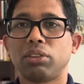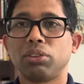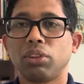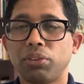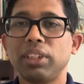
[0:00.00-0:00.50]

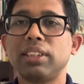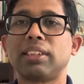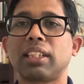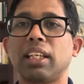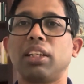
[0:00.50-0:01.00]
to
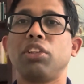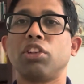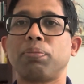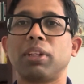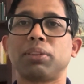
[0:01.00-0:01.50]
always carry
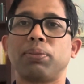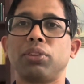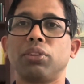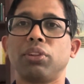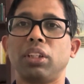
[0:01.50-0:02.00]
your
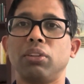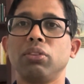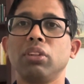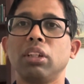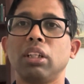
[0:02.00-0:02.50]
passport on you.